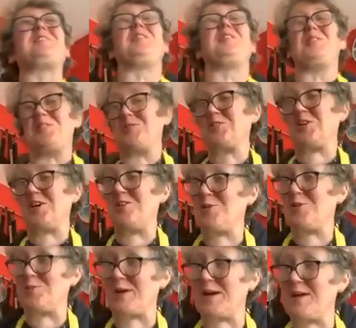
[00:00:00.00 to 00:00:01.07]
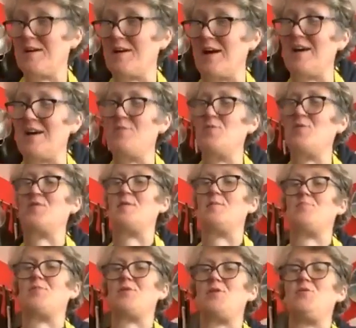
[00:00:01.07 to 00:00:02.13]
on a cargo bike. And was
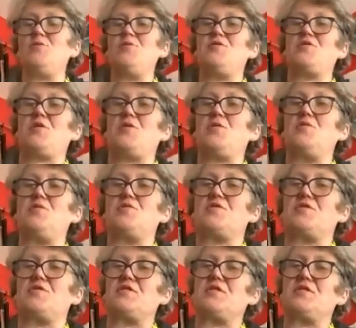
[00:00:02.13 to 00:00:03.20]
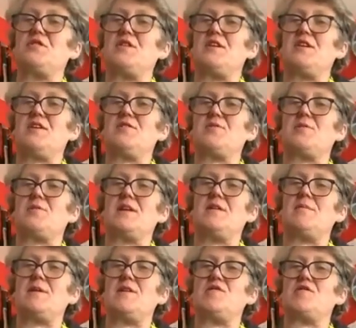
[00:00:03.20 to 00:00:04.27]
it Bros Oats? Another one
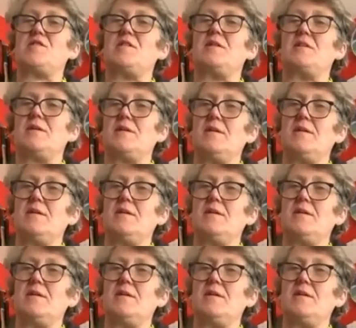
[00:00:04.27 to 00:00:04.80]
you mentioned.